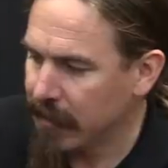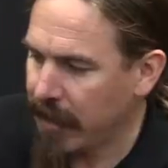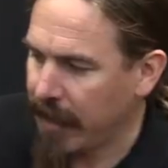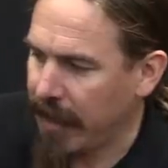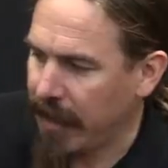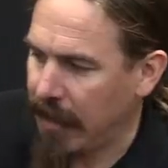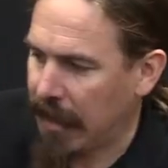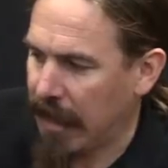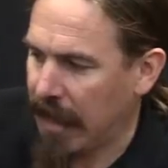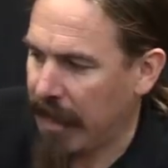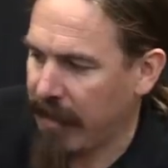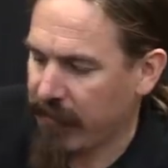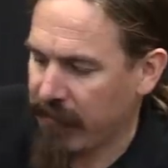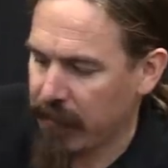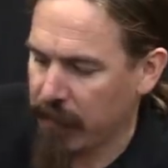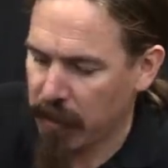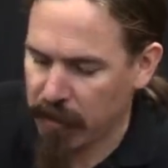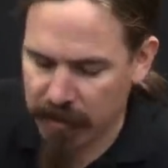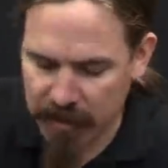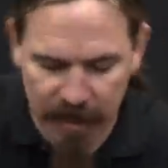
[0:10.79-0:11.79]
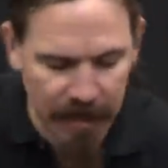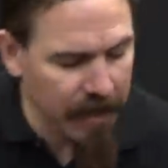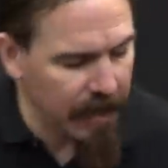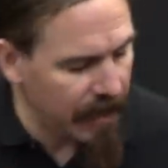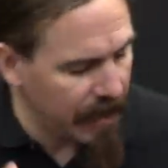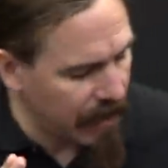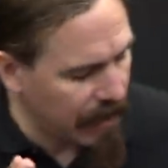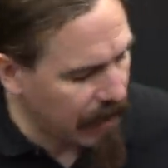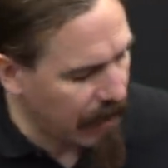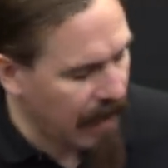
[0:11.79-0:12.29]
a half
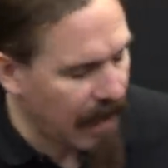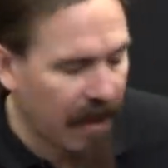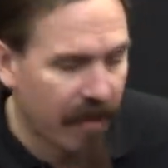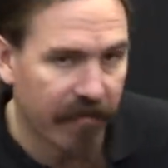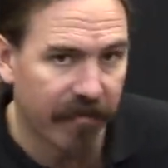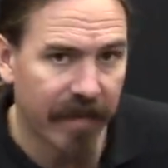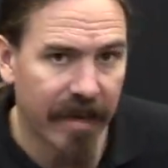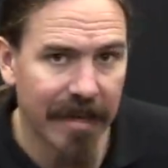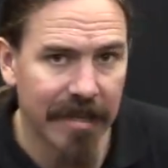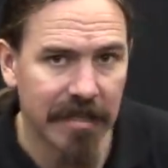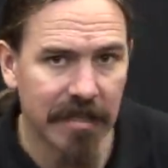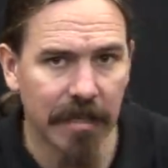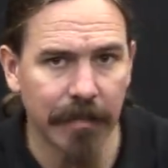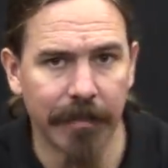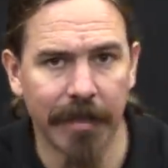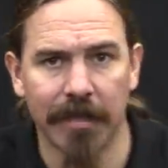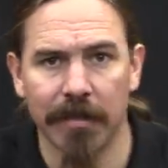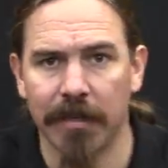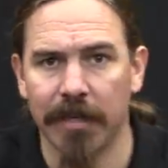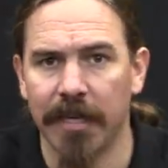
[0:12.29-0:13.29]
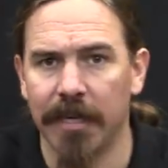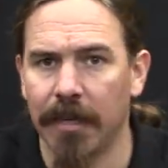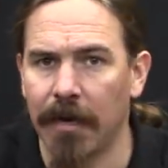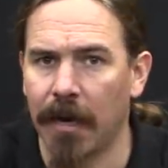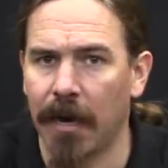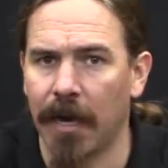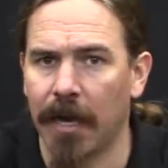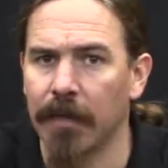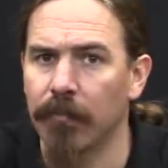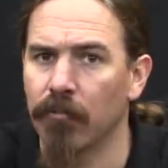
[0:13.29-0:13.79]
Martini, half SMLE
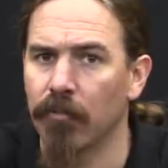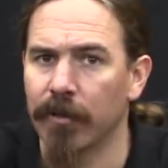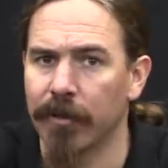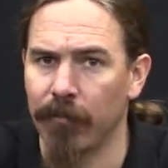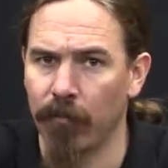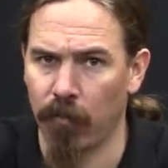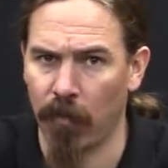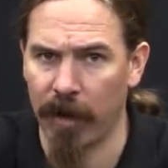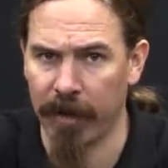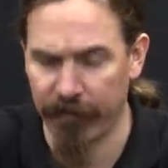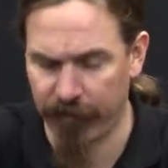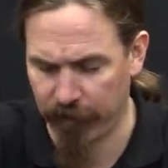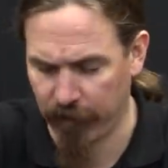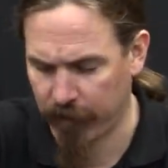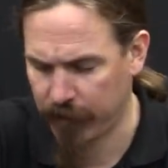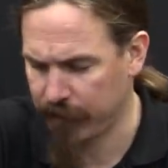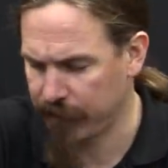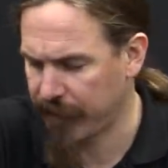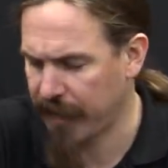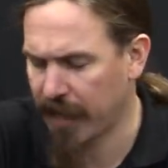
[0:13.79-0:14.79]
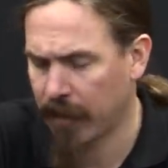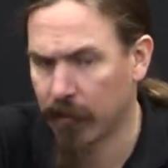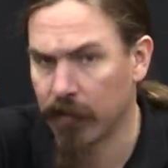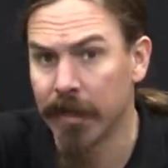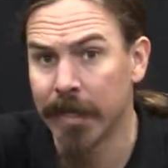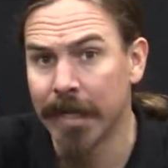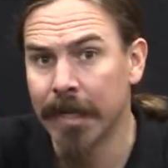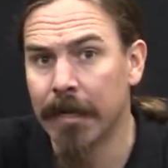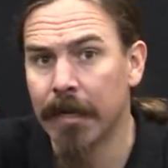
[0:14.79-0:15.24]
hybrid rifle. Now,